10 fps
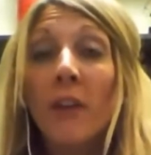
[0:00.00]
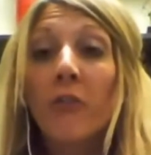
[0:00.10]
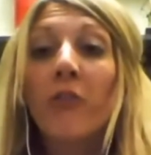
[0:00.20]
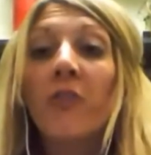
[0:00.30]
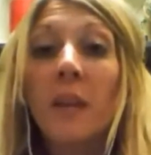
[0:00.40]

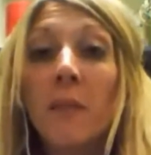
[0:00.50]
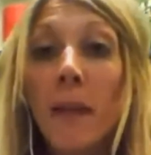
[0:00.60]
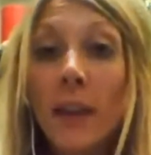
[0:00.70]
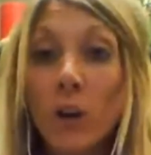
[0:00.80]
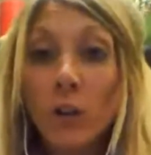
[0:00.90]

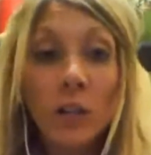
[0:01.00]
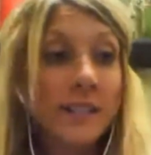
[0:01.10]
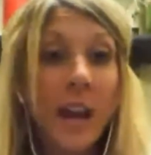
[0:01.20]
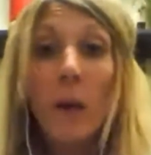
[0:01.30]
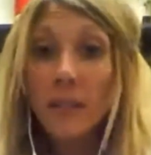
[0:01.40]

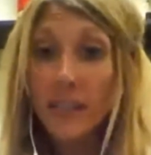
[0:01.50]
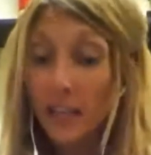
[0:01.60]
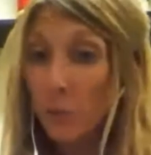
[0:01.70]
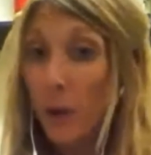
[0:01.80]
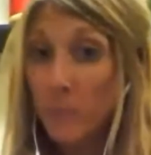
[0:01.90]

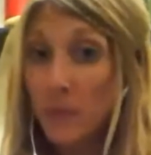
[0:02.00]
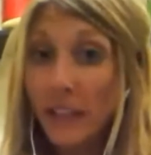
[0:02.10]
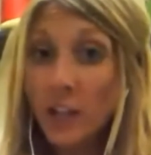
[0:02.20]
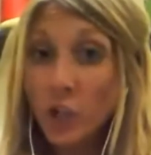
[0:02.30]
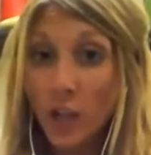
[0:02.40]
female-dominated
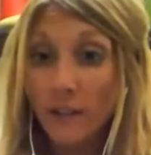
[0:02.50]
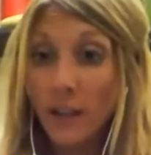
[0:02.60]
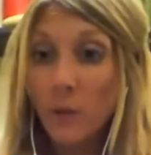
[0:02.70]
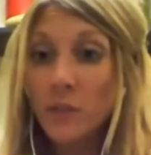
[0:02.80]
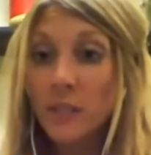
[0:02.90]

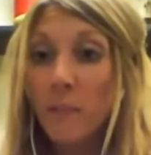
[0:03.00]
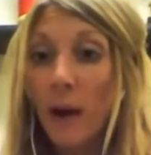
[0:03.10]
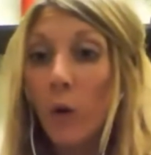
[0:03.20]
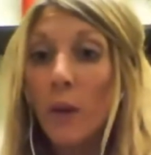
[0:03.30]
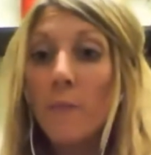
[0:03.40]
population. It was
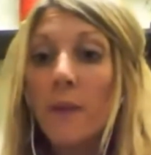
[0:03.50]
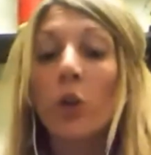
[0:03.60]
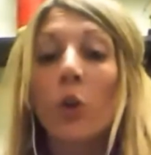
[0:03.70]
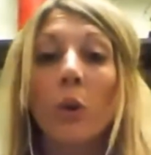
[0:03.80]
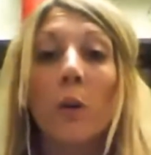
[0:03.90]
about women
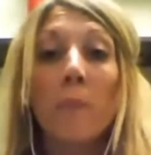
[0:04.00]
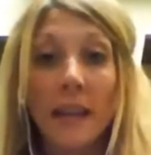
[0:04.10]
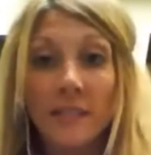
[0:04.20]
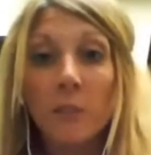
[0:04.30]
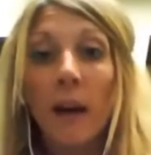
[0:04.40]
who were
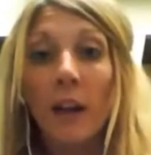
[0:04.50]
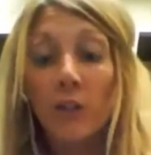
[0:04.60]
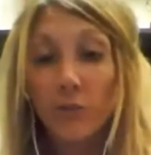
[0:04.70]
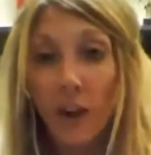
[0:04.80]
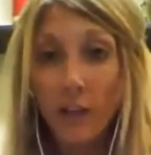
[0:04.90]
abandoned by
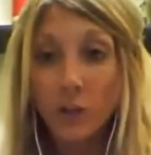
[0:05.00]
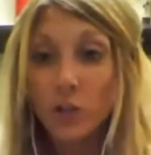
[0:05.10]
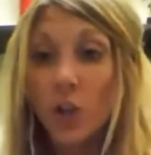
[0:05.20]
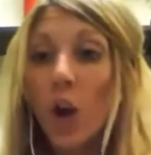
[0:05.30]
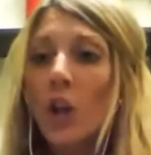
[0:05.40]
their
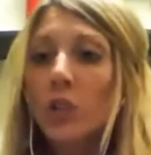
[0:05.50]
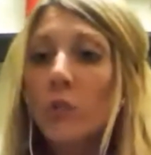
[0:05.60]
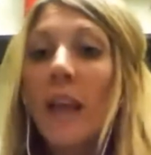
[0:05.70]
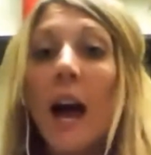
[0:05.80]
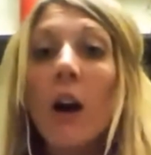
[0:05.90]
fathers.
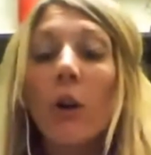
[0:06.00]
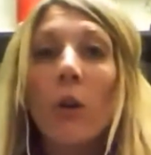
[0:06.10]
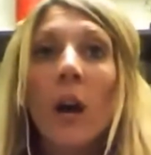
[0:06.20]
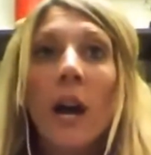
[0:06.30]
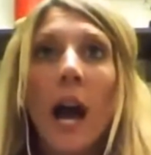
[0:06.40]
So
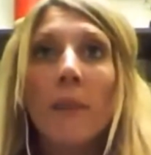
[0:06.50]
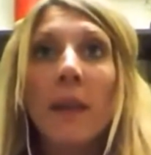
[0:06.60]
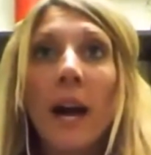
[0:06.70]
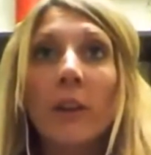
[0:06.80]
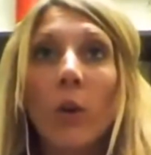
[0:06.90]
now
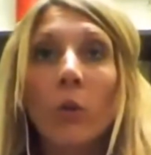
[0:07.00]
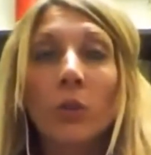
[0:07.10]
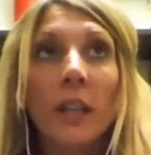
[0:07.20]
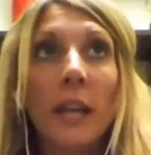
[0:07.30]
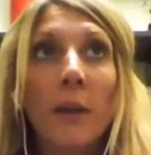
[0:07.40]
I'm not
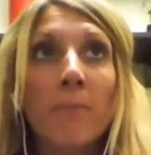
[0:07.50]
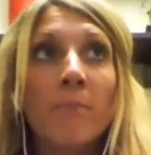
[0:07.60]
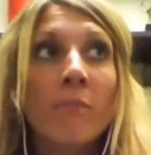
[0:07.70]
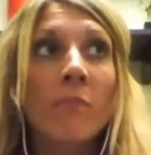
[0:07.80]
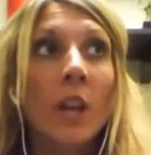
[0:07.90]
only
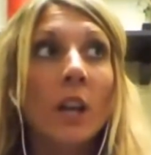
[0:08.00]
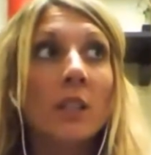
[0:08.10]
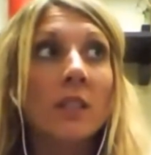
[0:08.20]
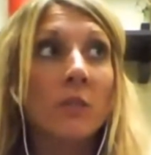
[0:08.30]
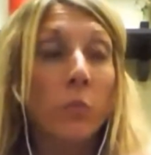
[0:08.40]

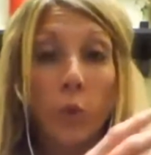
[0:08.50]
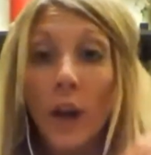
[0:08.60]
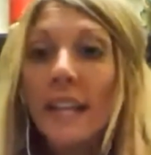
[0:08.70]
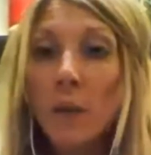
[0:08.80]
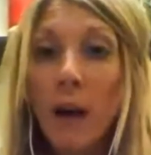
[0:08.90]

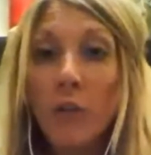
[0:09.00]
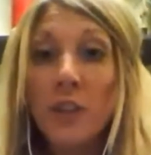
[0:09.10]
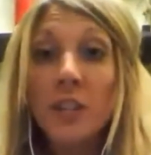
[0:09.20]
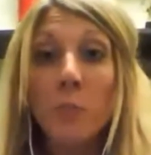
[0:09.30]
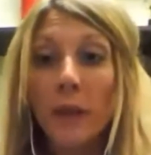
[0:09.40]
writing
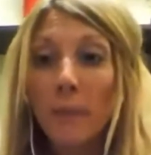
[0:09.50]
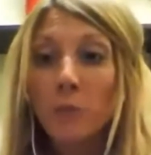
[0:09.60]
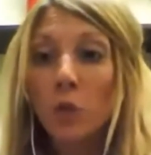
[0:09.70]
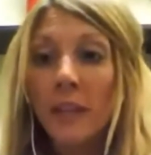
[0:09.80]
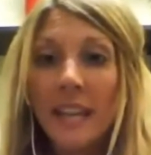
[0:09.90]
about this, but
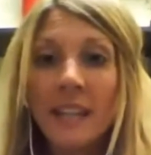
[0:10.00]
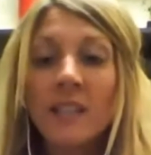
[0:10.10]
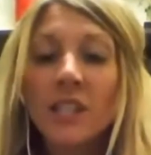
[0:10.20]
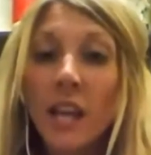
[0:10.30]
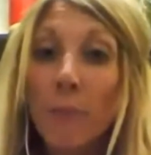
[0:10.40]
I'm doing
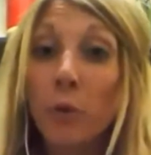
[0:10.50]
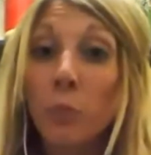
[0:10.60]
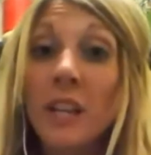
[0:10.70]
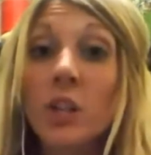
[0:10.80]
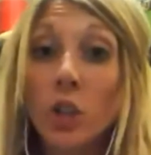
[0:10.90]
in-depth
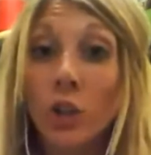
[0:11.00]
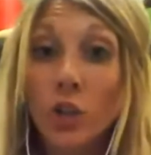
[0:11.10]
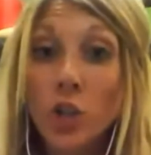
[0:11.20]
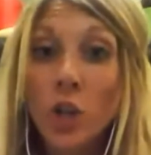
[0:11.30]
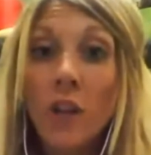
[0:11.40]

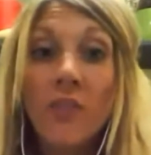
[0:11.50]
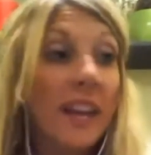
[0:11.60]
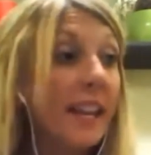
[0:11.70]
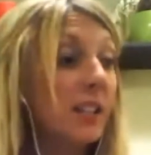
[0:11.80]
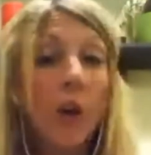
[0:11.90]
research
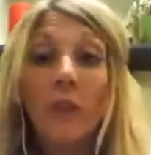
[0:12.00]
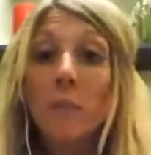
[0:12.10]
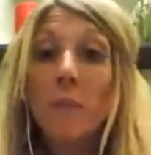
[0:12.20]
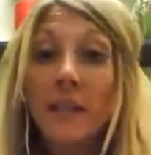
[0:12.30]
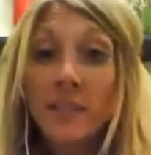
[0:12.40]
that has
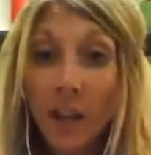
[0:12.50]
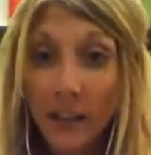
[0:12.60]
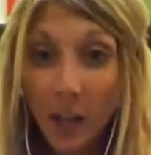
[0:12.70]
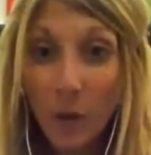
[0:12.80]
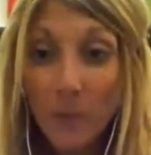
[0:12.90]
already been
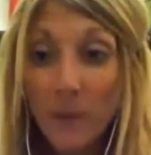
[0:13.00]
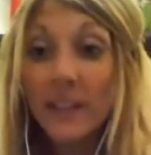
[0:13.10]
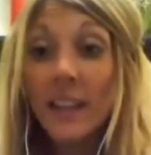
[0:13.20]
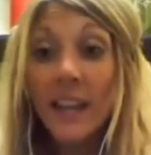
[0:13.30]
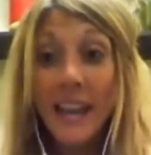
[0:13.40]
done on
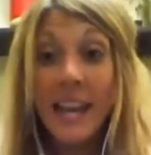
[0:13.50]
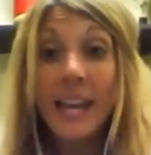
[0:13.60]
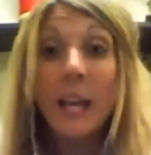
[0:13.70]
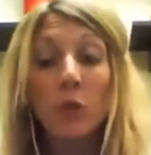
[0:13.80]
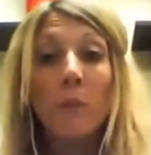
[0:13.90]
women, and
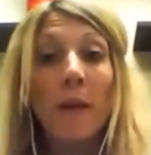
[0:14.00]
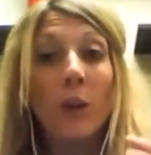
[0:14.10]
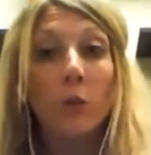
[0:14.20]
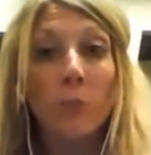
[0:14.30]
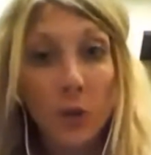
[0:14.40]
I'm doing
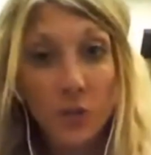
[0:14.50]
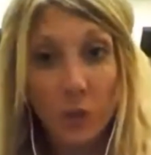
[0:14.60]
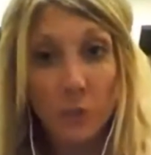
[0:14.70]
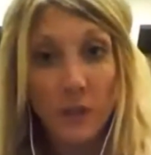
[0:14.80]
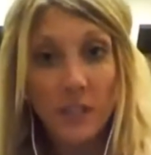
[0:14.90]
my own personal